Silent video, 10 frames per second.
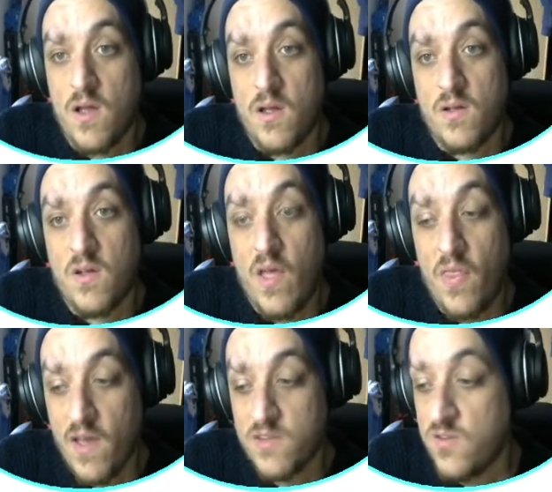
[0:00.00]
And
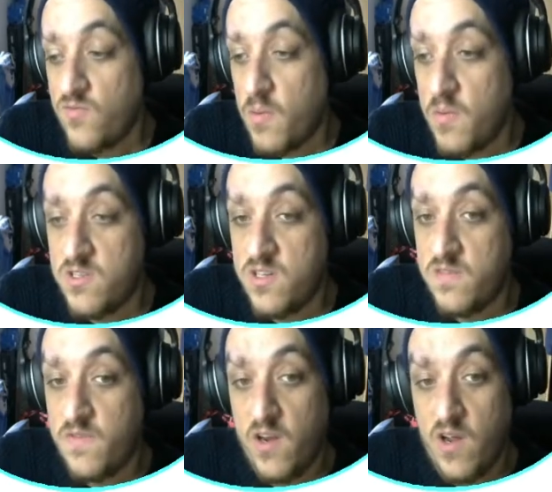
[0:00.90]
that's going to wrap up today's
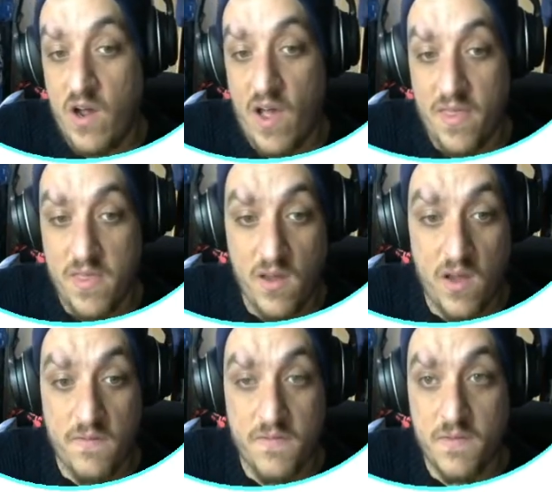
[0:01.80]
video. I think
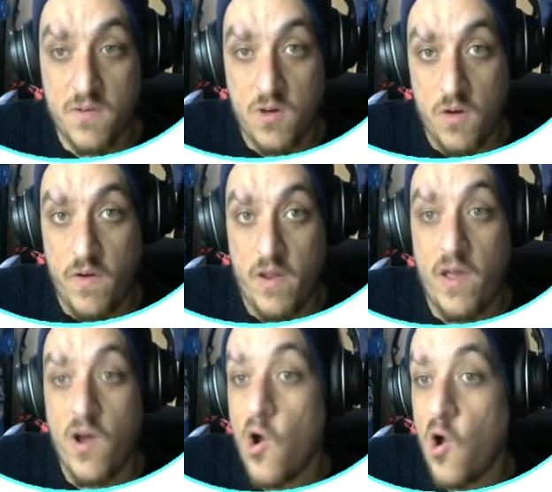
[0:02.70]
I've covered it
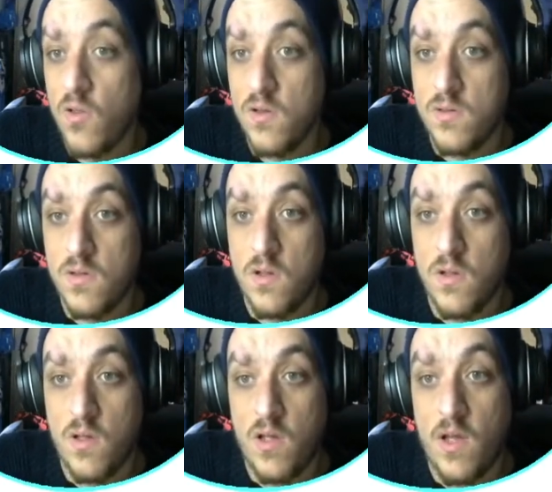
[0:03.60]
all.
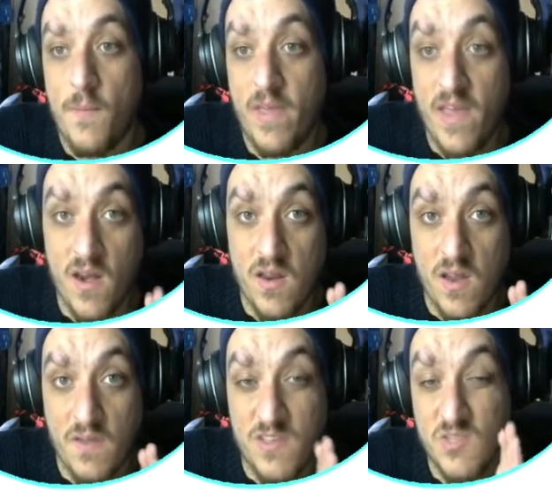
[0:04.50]
Again, if
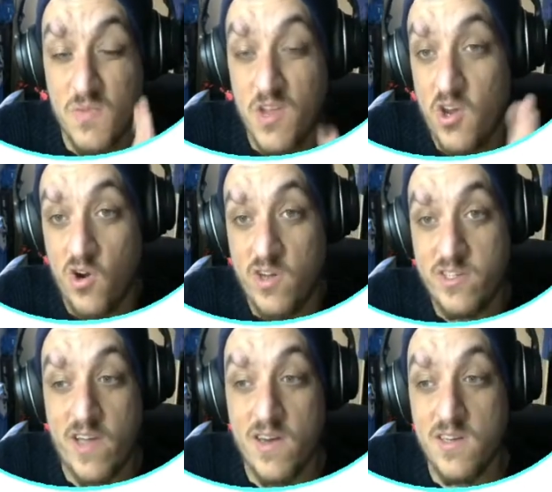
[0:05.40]
there's something you don't
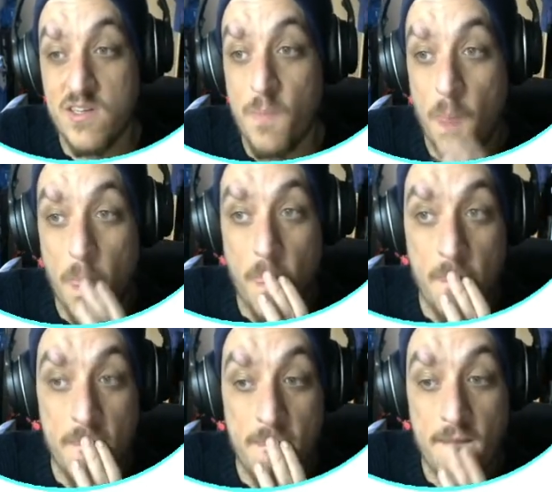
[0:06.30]
understand,
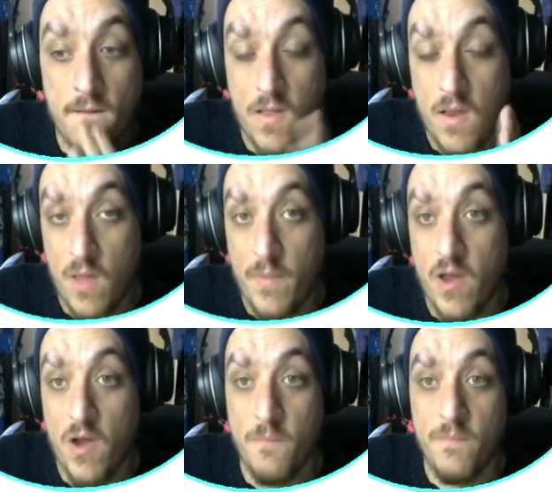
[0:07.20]
let me
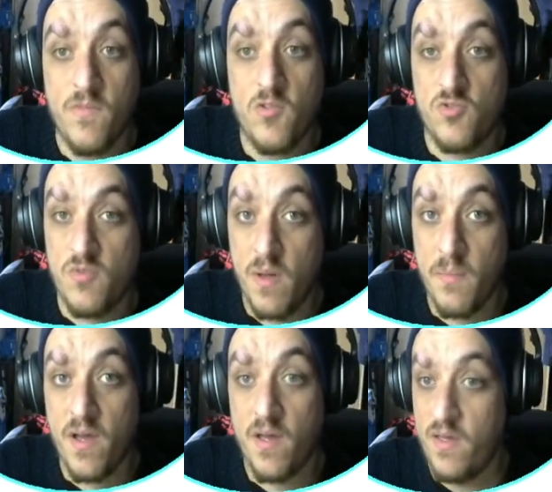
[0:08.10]
know. Just remember,
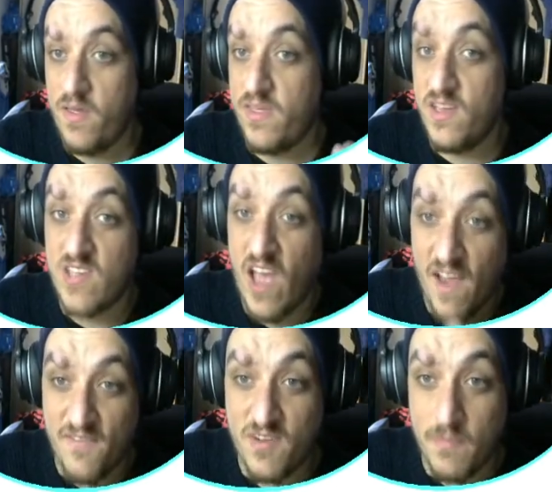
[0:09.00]
things have
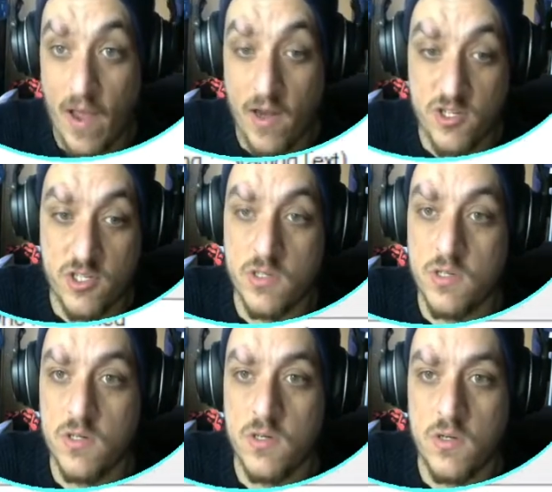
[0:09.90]
to match.
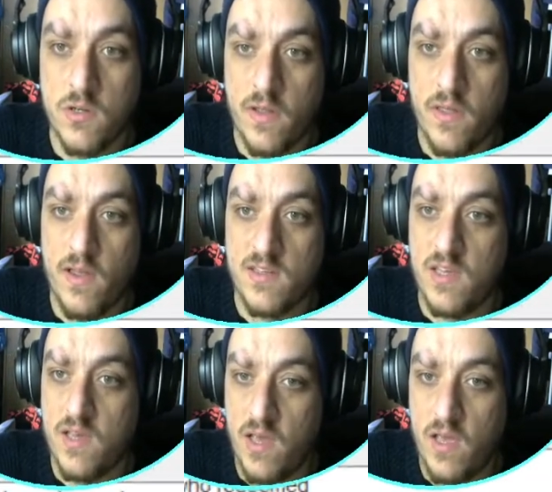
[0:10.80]
I think that's the key.